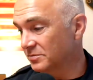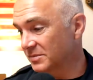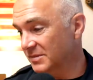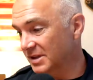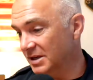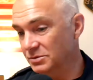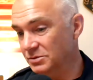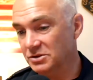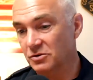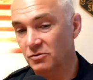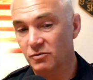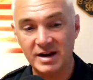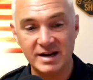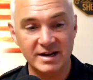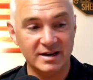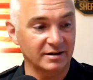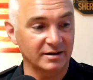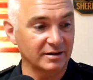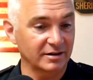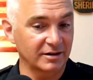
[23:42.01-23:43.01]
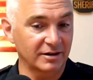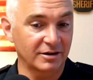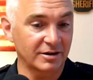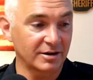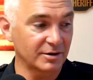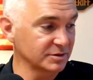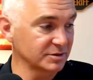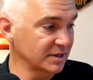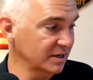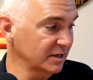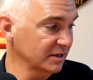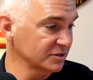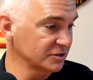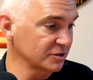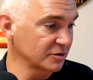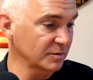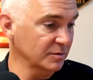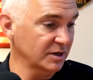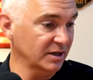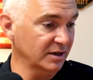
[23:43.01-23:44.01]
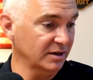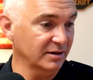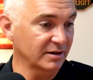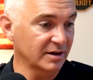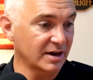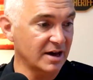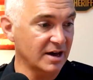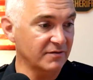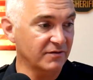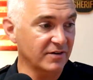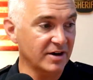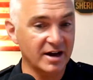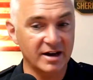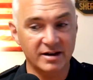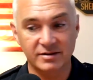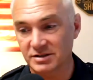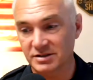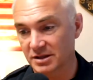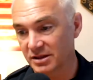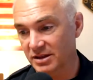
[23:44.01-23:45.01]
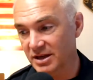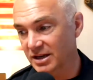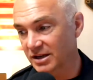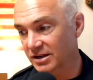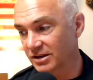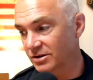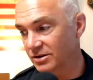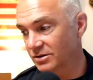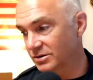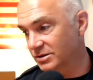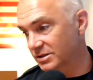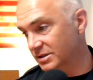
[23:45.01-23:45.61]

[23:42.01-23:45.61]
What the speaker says: It was great. I was getting so many high fives and thank yous,